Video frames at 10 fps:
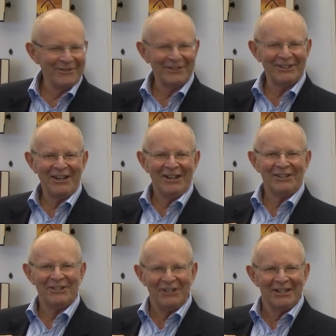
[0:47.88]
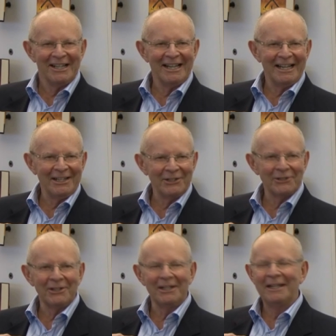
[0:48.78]
which she and I
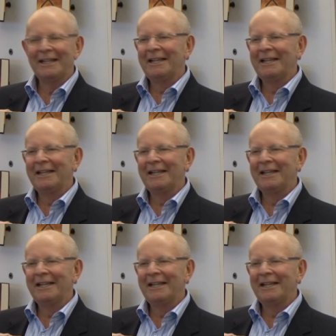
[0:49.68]
enjoyed.